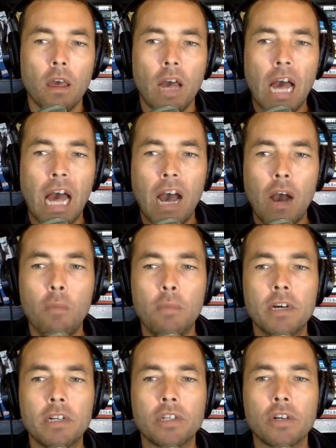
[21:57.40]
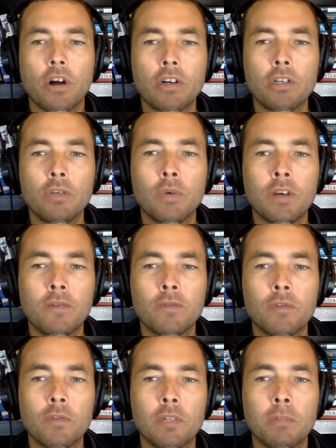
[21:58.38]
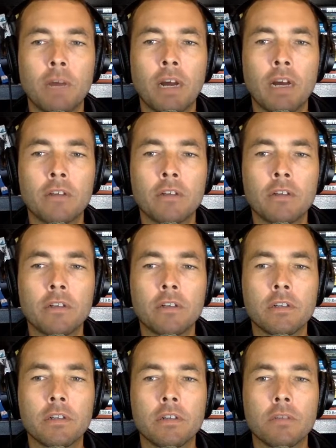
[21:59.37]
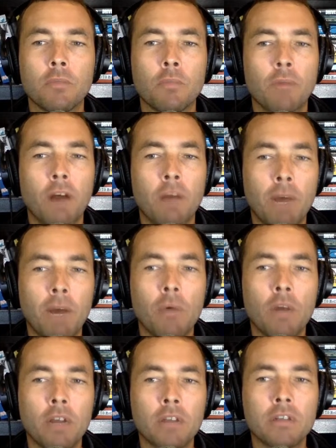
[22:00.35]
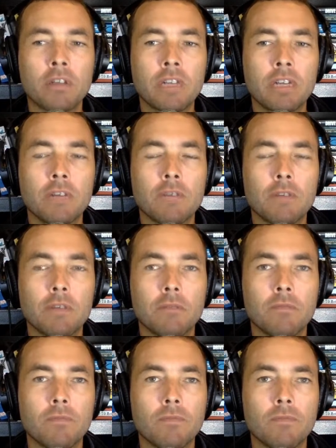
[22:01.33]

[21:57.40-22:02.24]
How much are you influenced by others, by what others think of you?